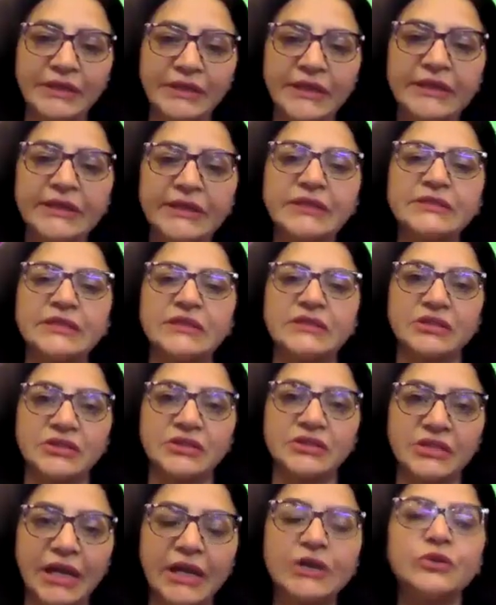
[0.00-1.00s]
taking such a
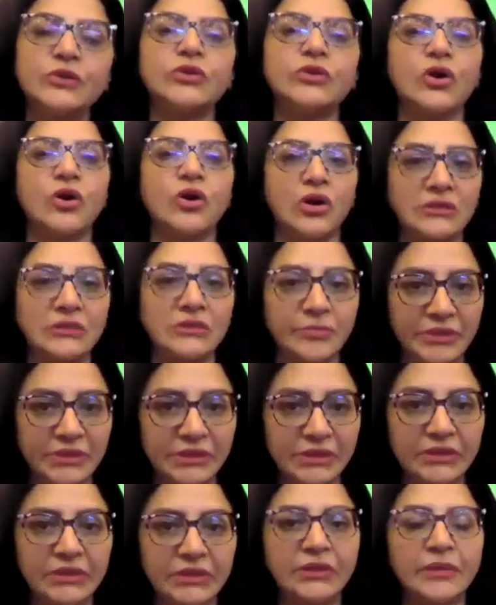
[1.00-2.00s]
child to the
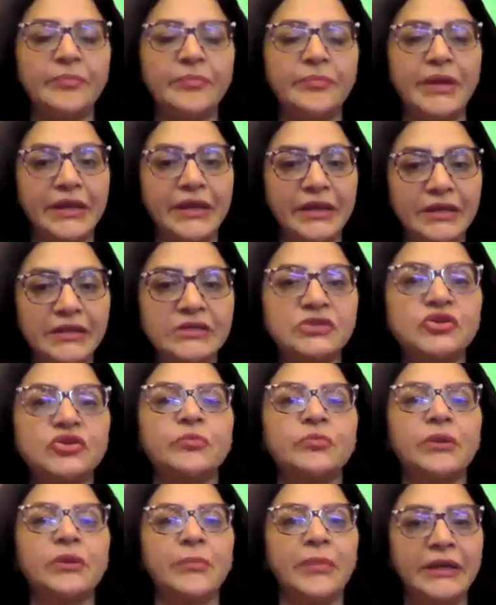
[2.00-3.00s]
hospital, the parents
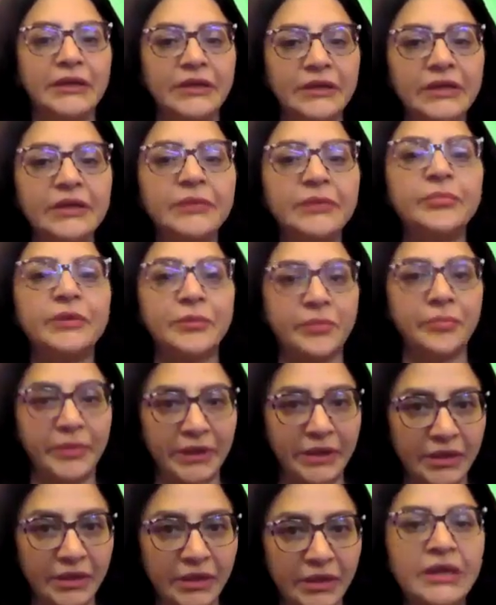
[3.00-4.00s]
should be mentally
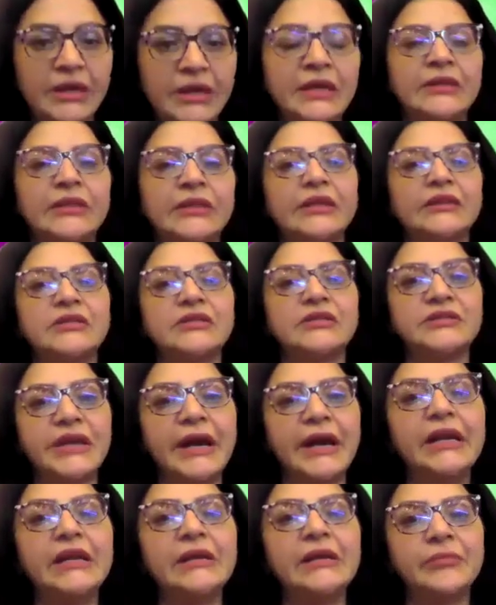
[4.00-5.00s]
prepared that the
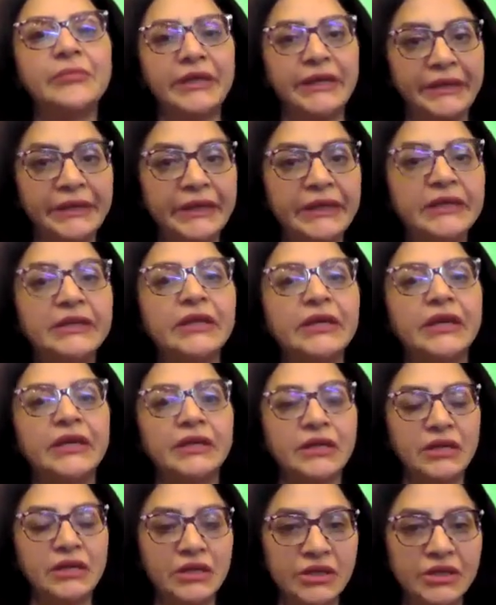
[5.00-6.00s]
child may need
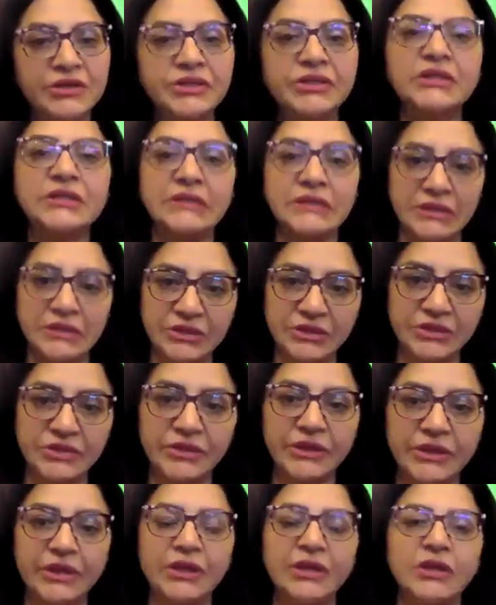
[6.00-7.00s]
an urgent
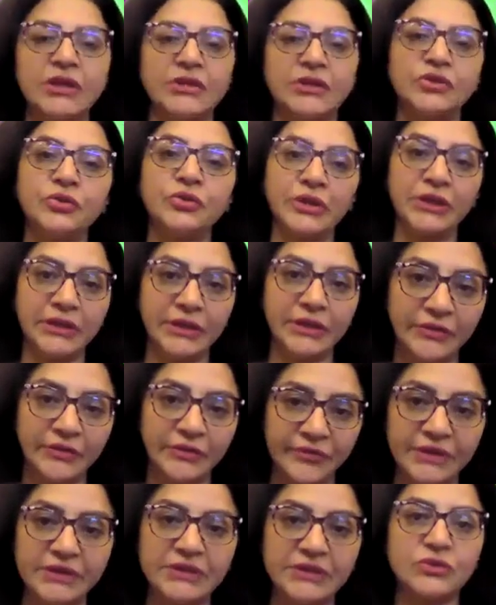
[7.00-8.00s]
surgery during the
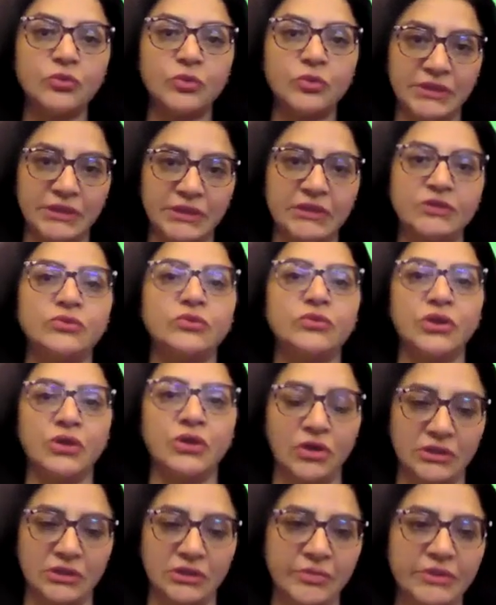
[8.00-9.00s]
first visit to the
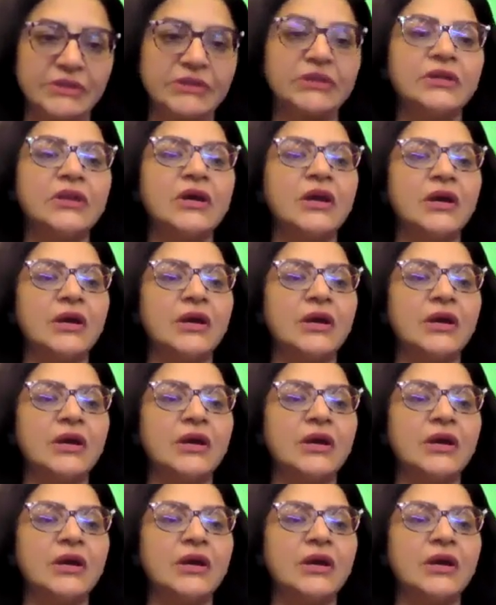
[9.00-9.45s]
hospital.